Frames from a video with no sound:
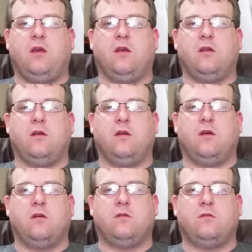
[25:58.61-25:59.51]
And
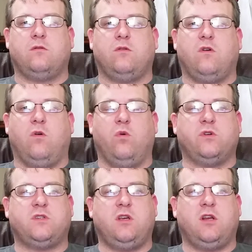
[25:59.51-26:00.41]

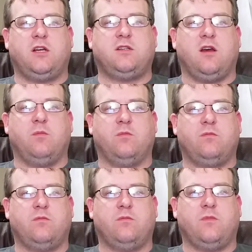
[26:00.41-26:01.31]
we'll see you next time.
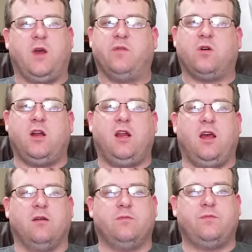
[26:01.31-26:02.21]
Have a great
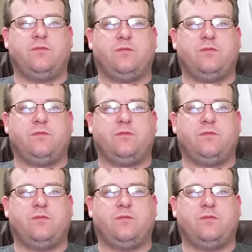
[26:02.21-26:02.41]
day.